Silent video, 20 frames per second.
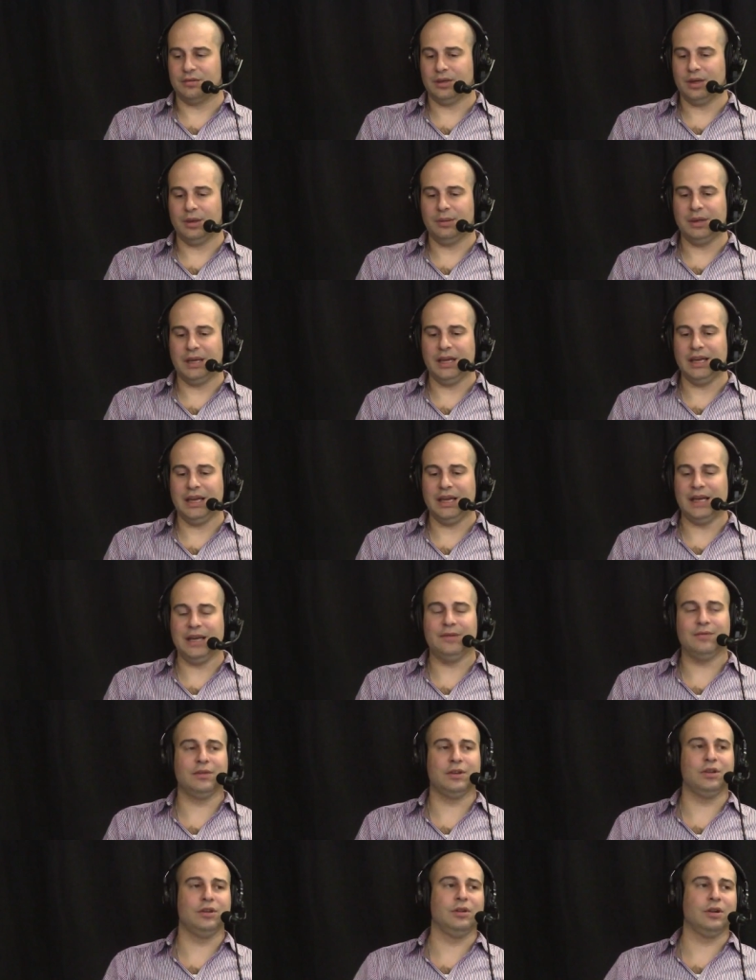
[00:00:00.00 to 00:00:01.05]
I mean, e-
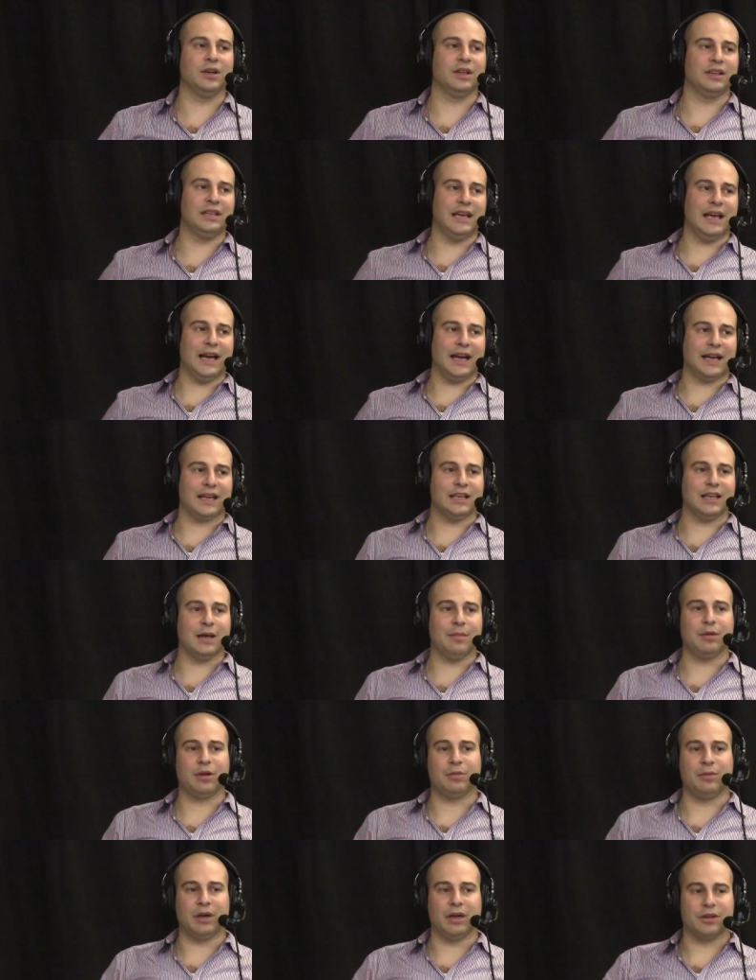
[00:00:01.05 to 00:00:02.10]
even you look at the
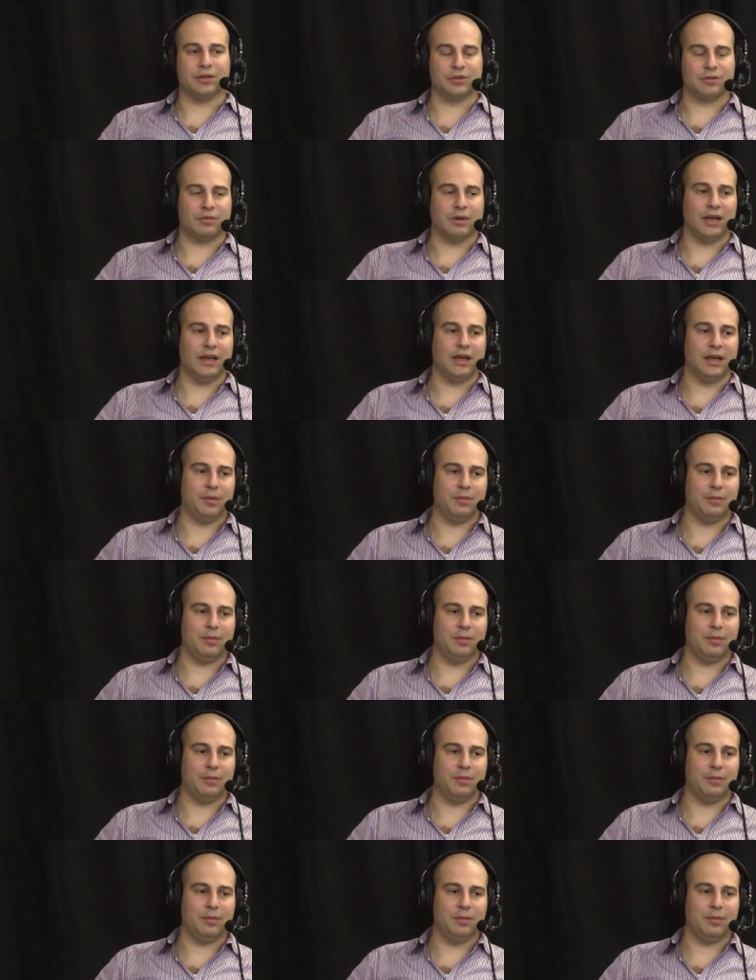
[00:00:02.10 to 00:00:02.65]
academic models, right?